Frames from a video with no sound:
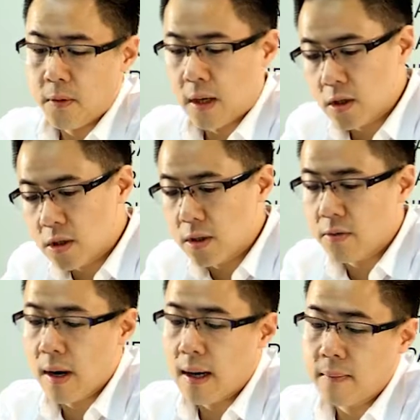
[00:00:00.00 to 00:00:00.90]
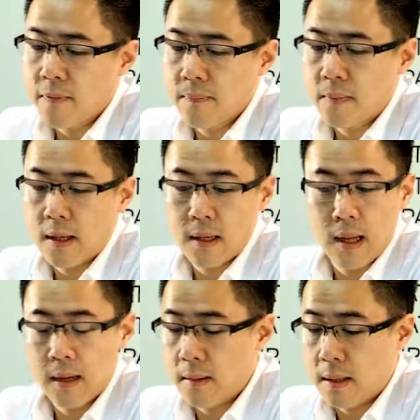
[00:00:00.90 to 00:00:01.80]
production grade. It
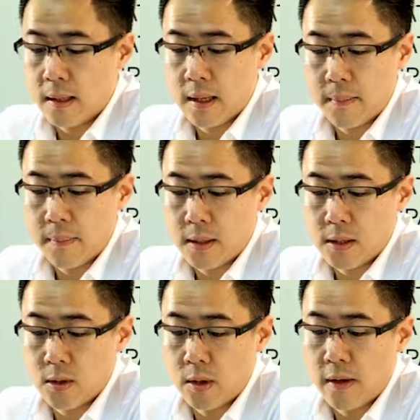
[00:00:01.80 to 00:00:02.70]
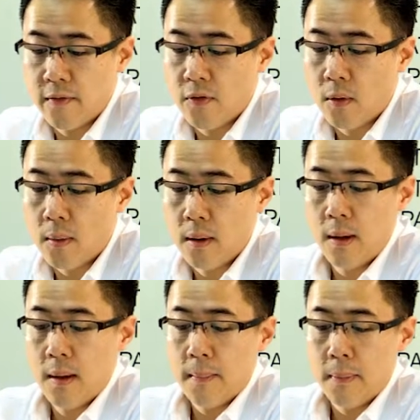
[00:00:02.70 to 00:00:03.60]
can be suiting for
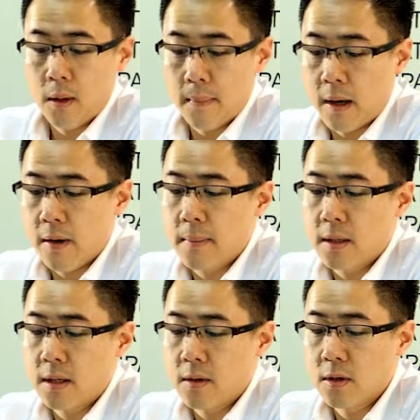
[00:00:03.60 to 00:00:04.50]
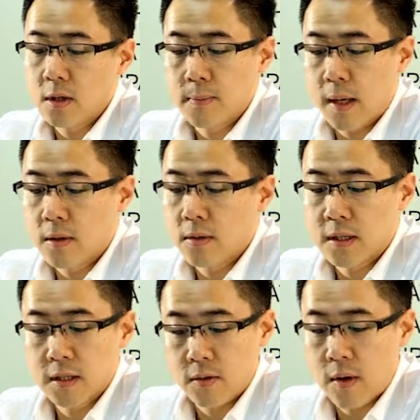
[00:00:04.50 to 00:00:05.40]
polymeric materials, metals,
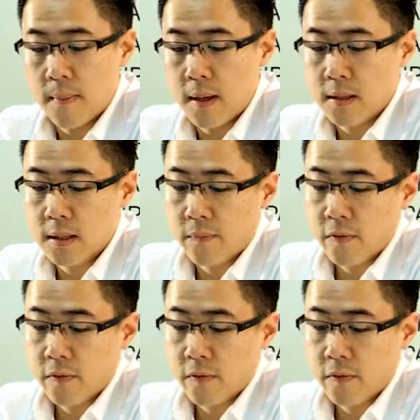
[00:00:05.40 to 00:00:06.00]
and ceramics.